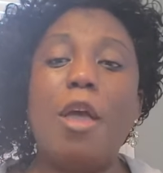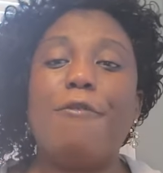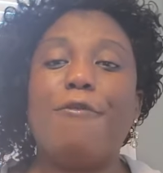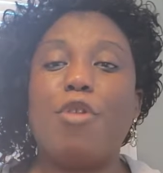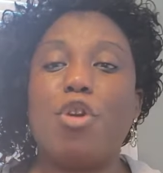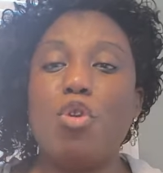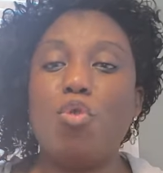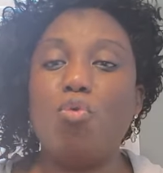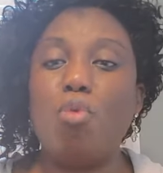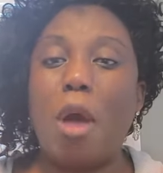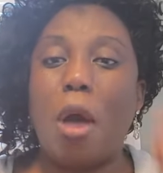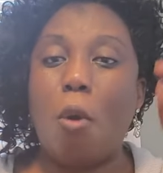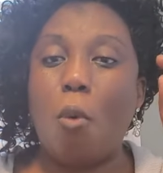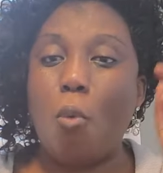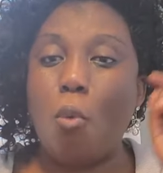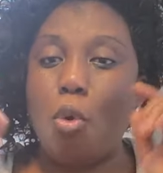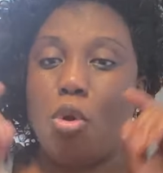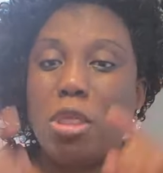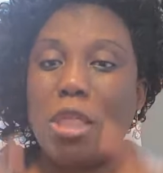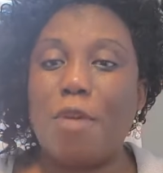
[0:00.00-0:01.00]
for you are
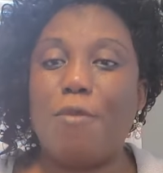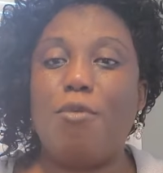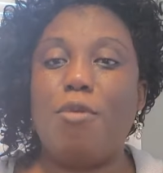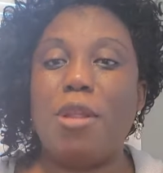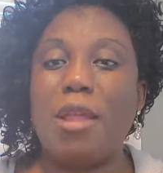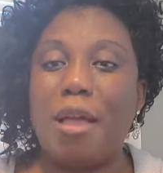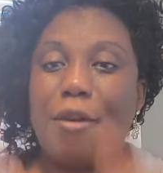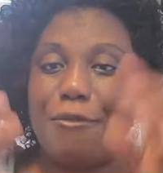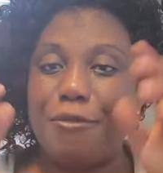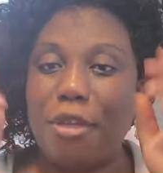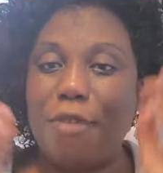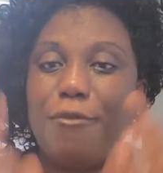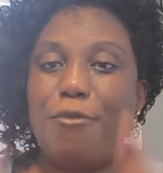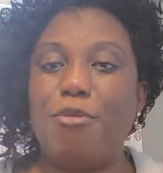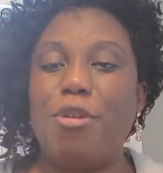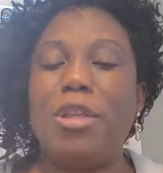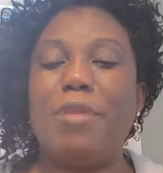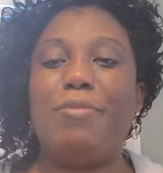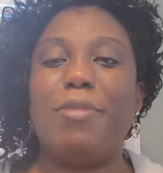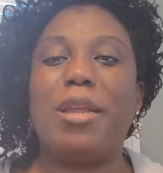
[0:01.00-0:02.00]
wonderfully and
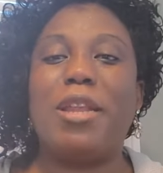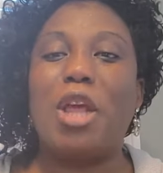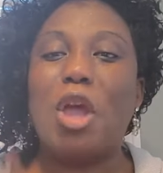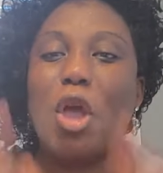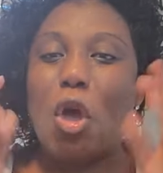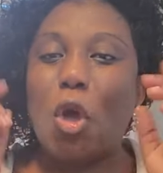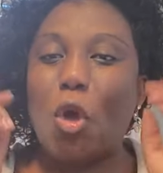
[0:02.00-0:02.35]
fearfully made